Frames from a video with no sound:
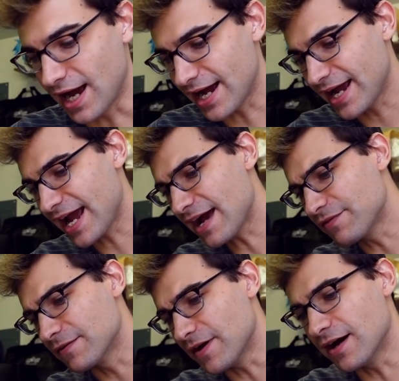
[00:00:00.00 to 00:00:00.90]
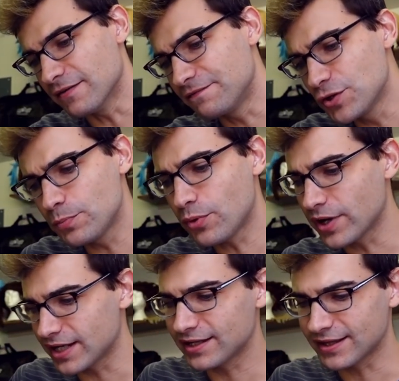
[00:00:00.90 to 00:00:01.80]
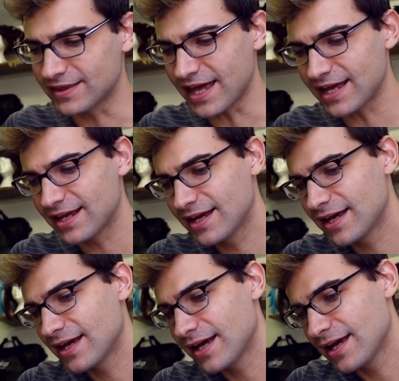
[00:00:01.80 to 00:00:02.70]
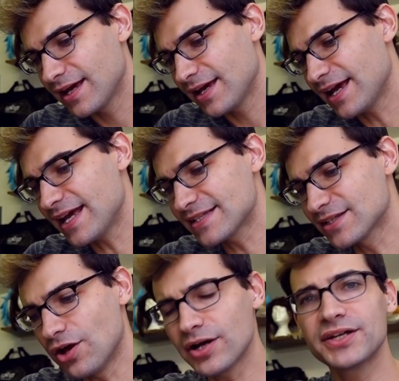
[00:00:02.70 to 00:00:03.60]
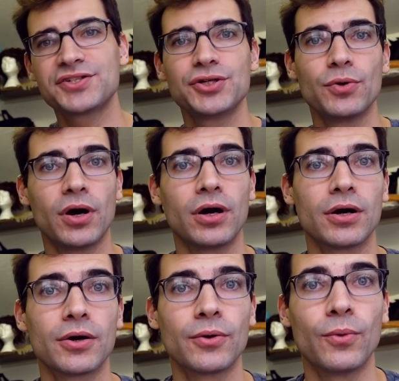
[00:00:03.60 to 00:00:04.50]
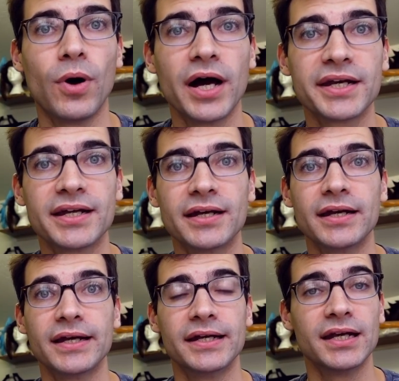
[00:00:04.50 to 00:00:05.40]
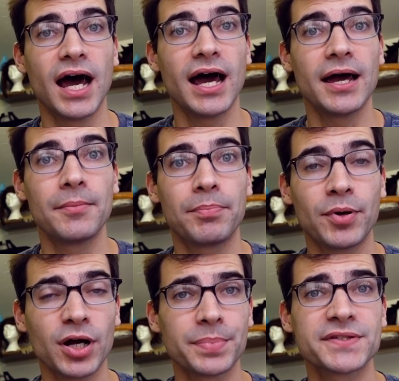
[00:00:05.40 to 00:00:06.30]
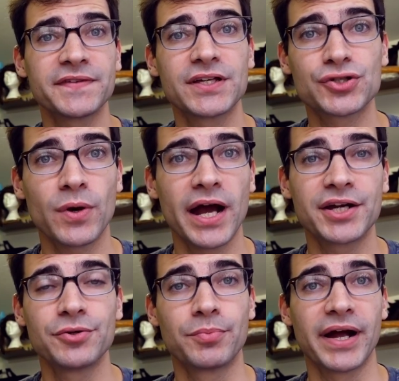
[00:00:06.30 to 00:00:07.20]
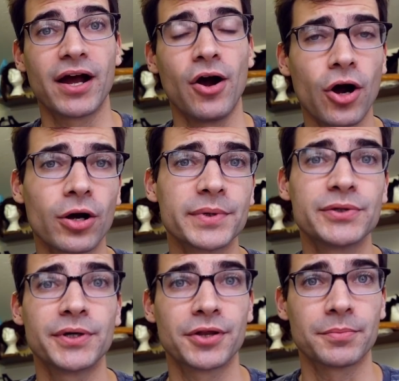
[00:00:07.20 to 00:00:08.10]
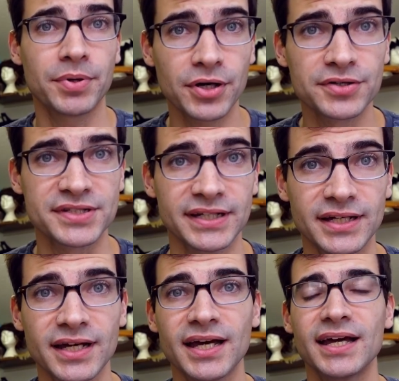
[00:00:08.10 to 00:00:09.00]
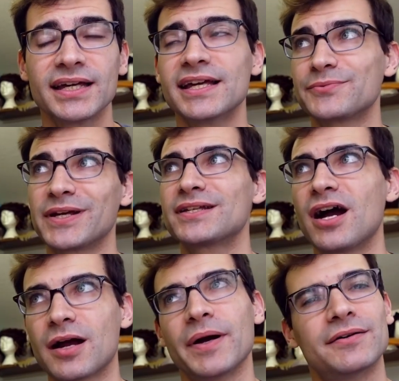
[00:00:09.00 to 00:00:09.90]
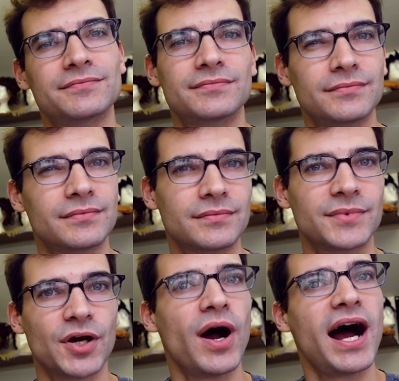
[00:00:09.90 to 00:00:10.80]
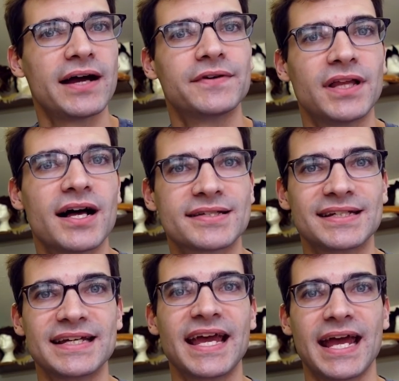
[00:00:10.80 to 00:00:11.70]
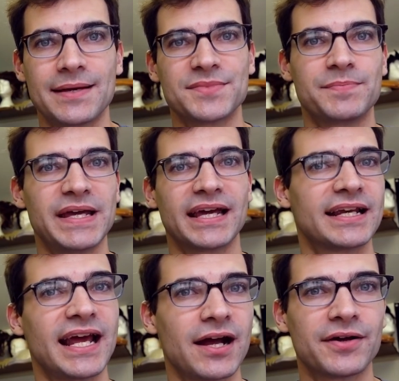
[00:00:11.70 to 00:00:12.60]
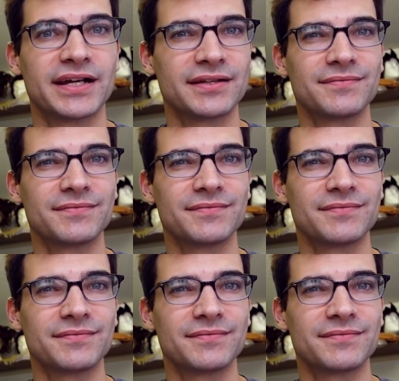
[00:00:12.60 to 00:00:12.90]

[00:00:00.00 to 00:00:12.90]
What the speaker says: I have a viewpoint that as long as you are, one, not purposely trying to bring harm to another person, yes, we can talk about, you know, high velocity games being an inherent